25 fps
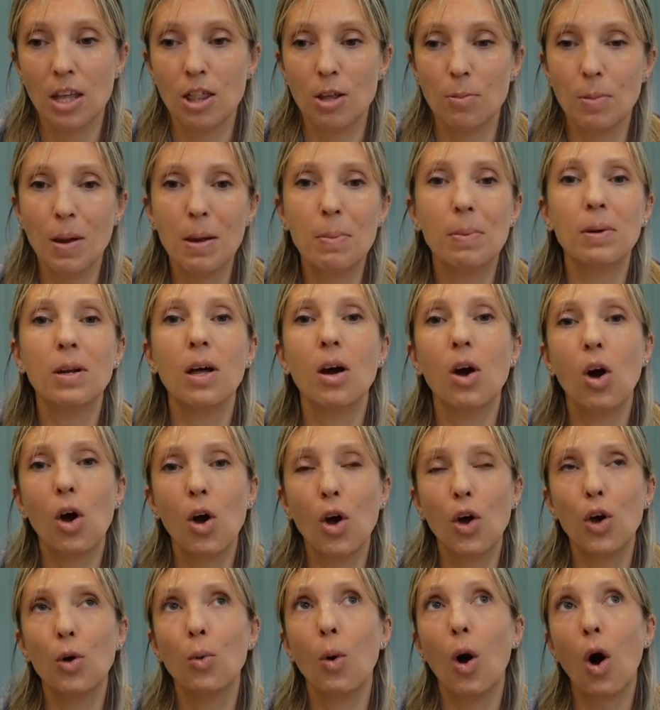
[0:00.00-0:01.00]
the people
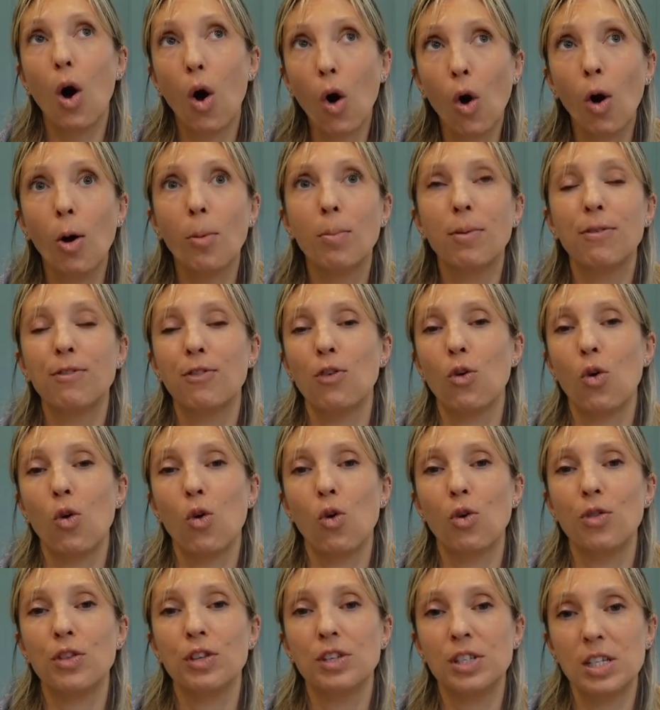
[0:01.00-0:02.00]
who are up
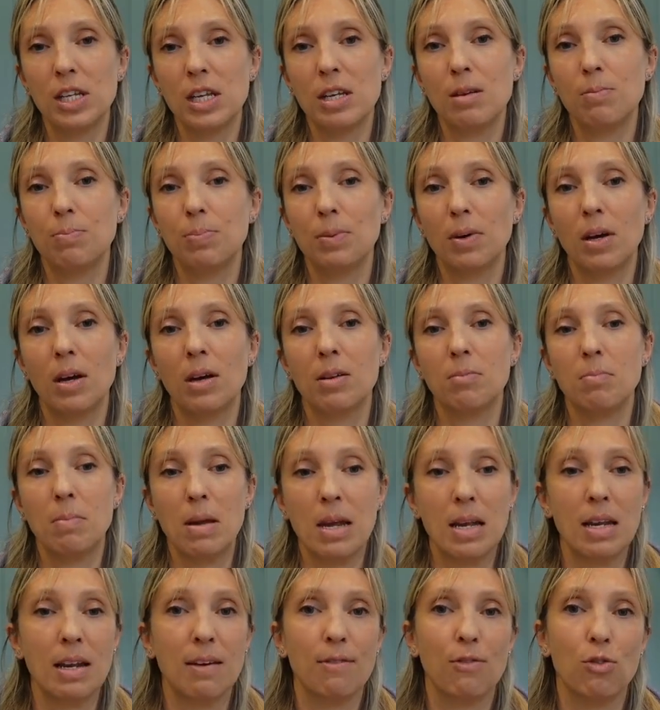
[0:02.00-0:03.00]
for the deep and
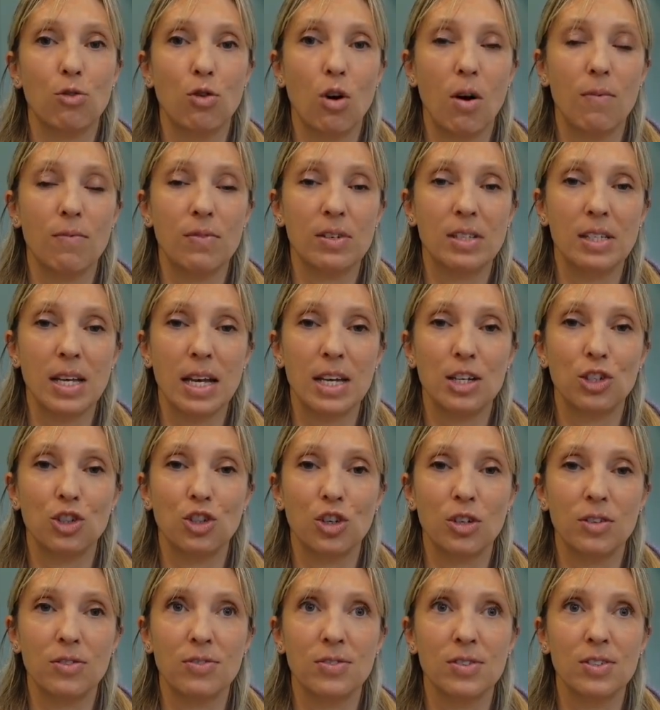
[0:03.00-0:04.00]
meaningful
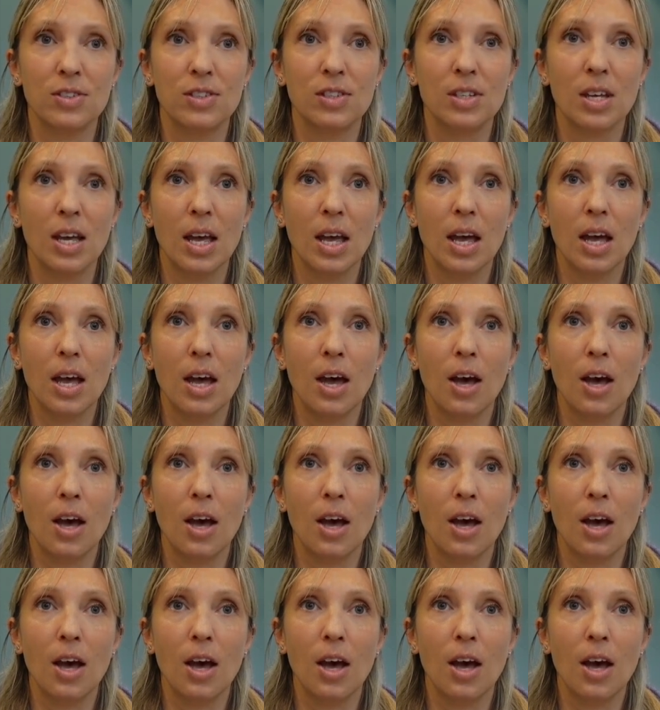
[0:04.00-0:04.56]
conversations,